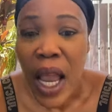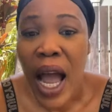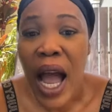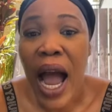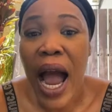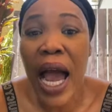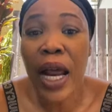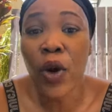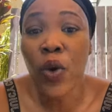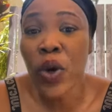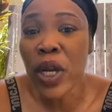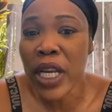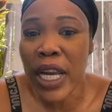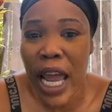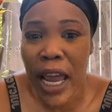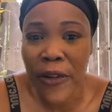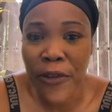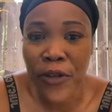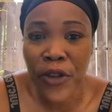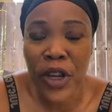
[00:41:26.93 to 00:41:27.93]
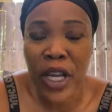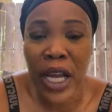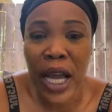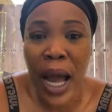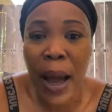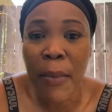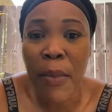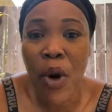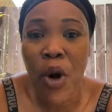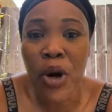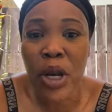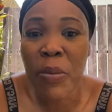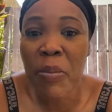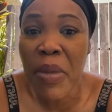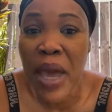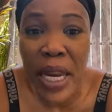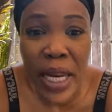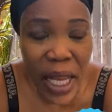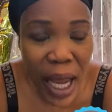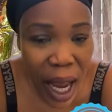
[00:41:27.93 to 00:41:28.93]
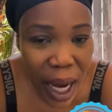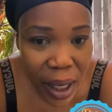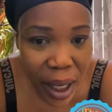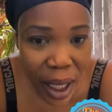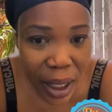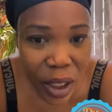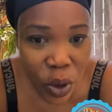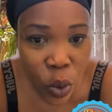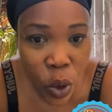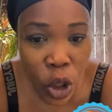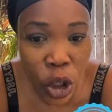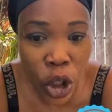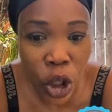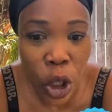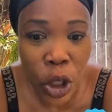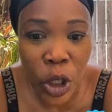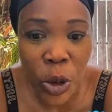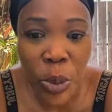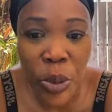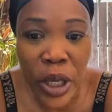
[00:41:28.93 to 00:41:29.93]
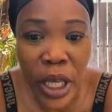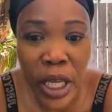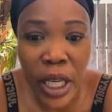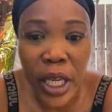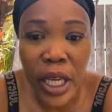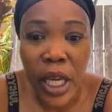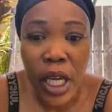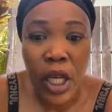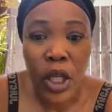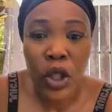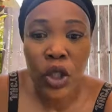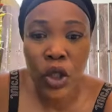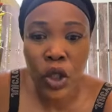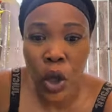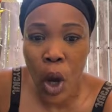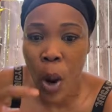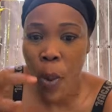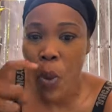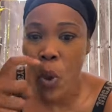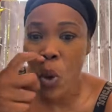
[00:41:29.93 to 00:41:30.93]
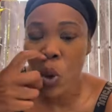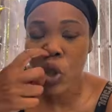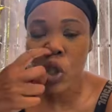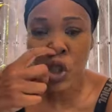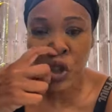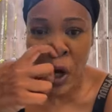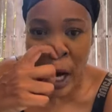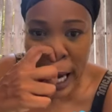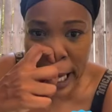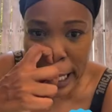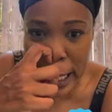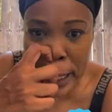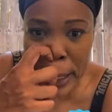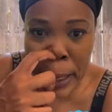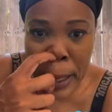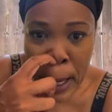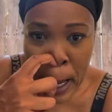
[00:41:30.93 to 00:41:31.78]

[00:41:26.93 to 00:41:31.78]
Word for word: And Queen Ifrica, among the many others, will just be some who tried